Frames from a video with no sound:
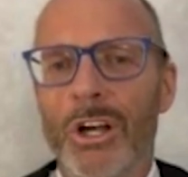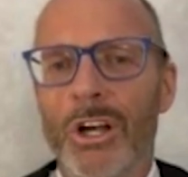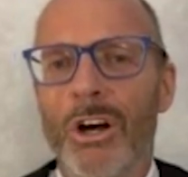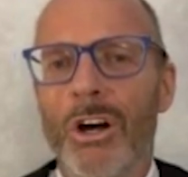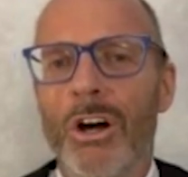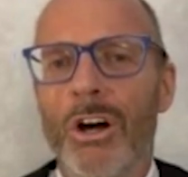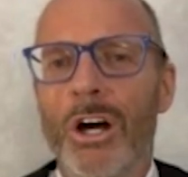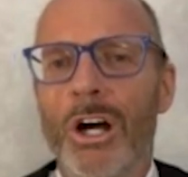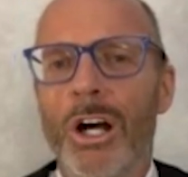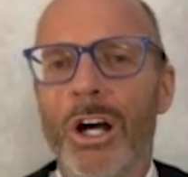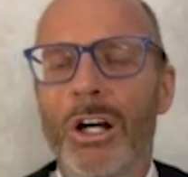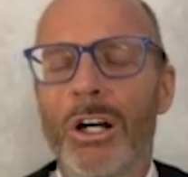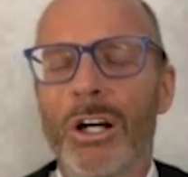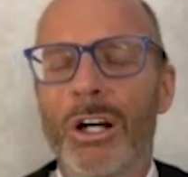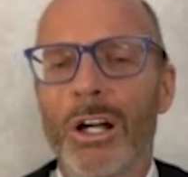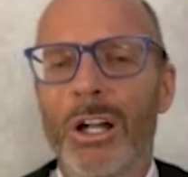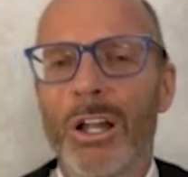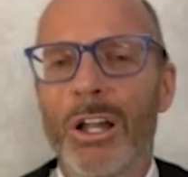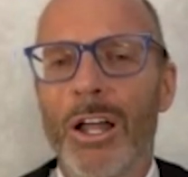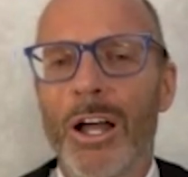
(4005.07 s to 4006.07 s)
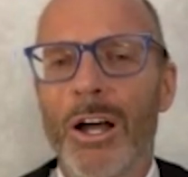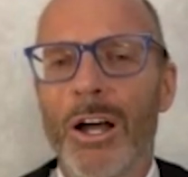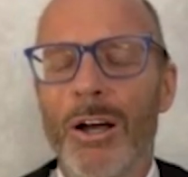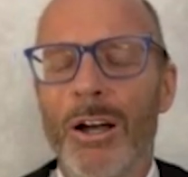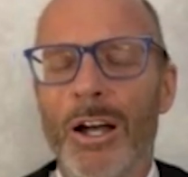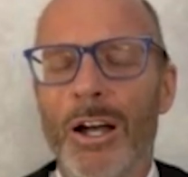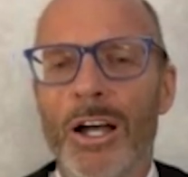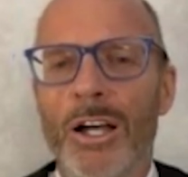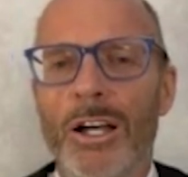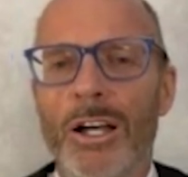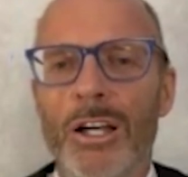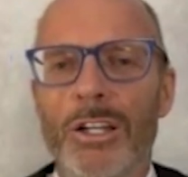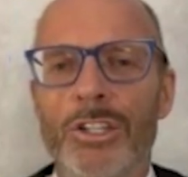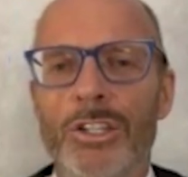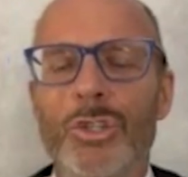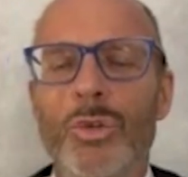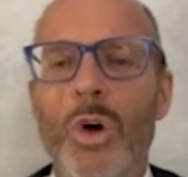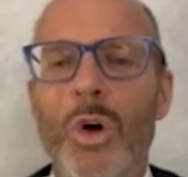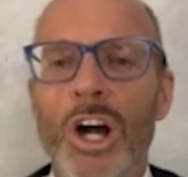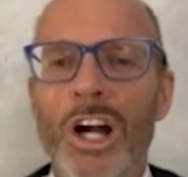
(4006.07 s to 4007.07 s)
are
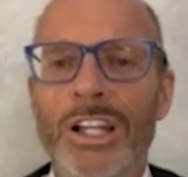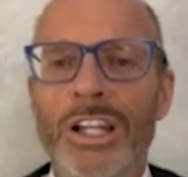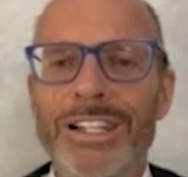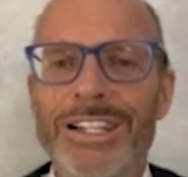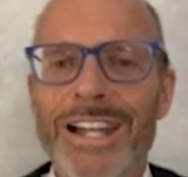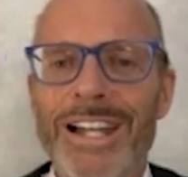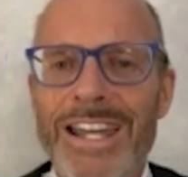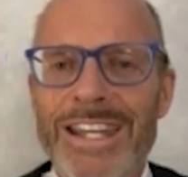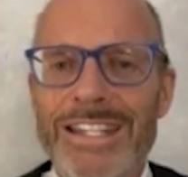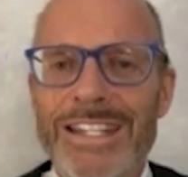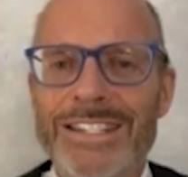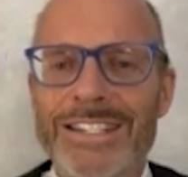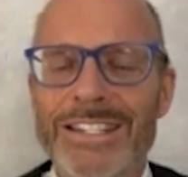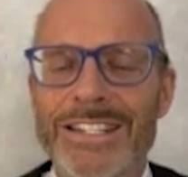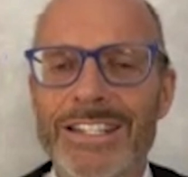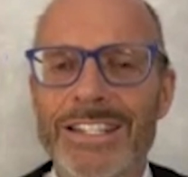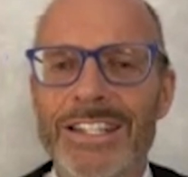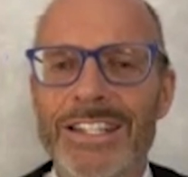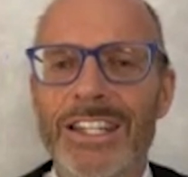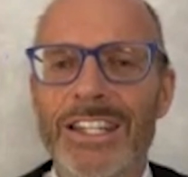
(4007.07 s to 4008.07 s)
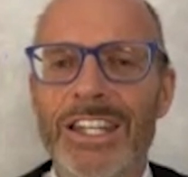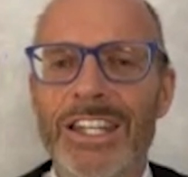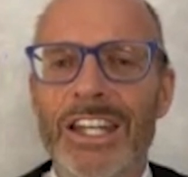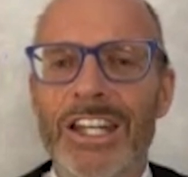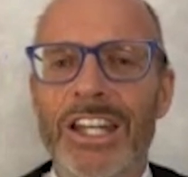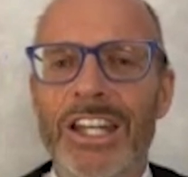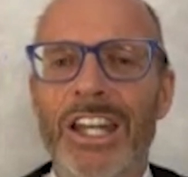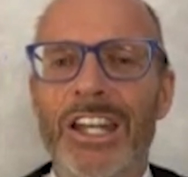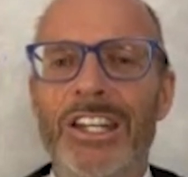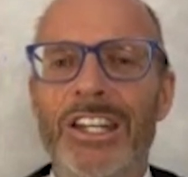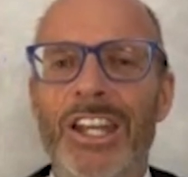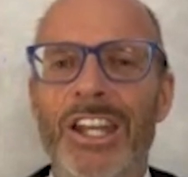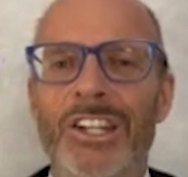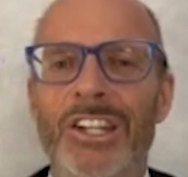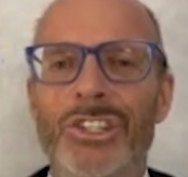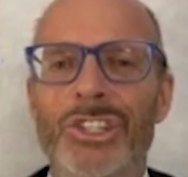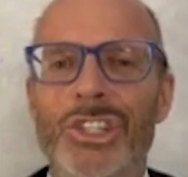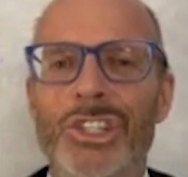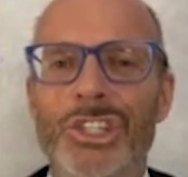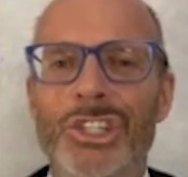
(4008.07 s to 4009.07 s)
you are a light in an
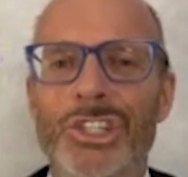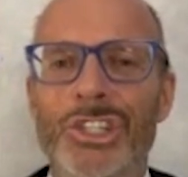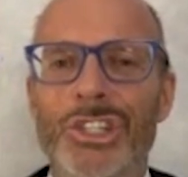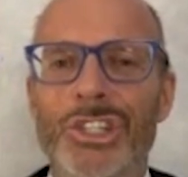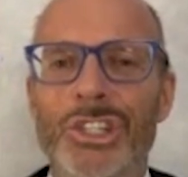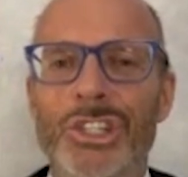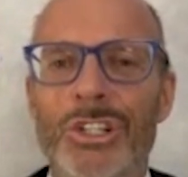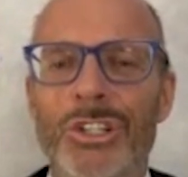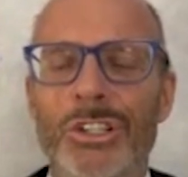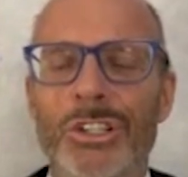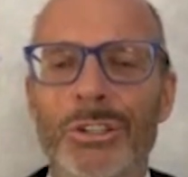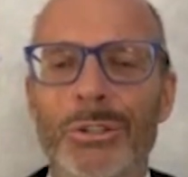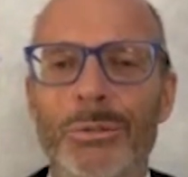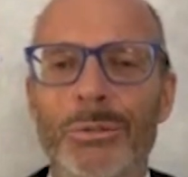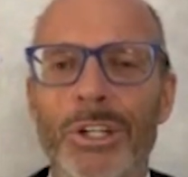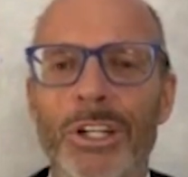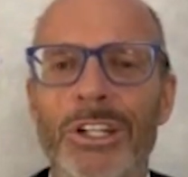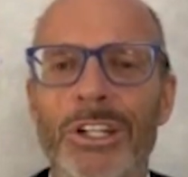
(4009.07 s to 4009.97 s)
encircling